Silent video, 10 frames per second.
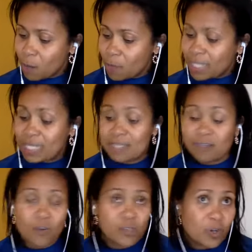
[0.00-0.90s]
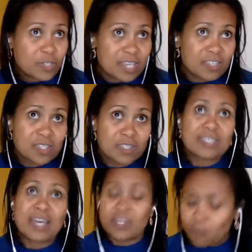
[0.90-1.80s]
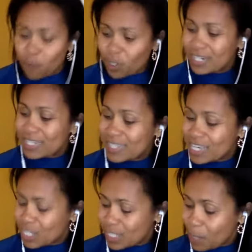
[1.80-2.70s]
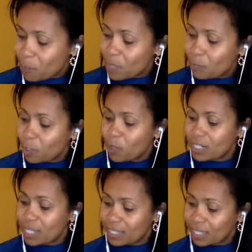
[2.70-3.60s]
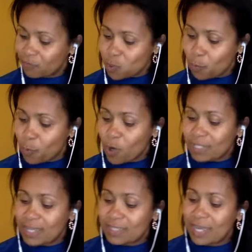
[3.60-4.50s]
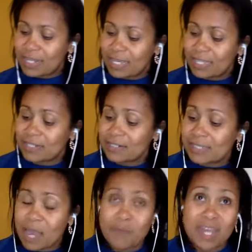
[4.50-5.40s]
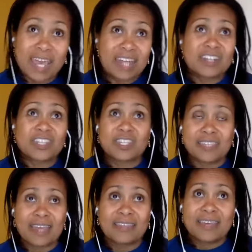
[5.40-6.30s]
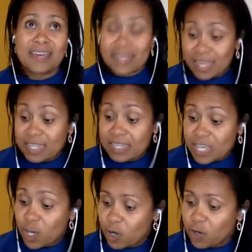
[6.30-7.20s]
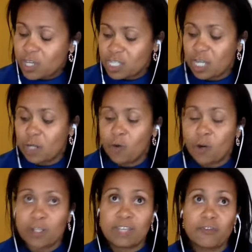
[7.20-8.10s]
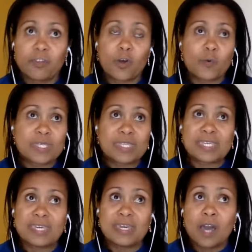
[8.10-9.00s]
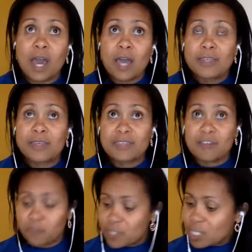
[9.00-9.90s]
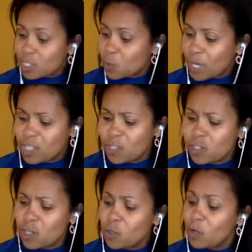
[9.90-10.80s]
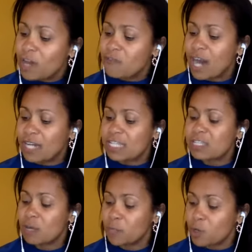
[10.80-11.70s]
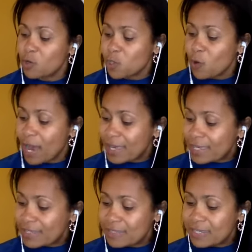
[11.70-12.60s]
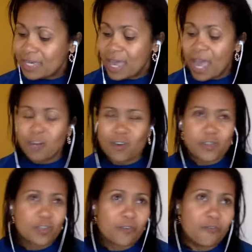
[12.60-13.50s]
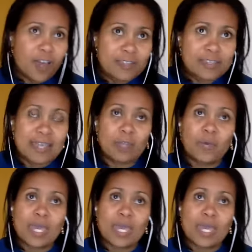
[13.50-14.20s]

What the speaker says: it is also these kind of organizations and people, Lord, that give support and dedicate their time and energy that is encouraging, Lord, even though we see the different situations, not only Afghanistan, but also Haiti and also the floods that we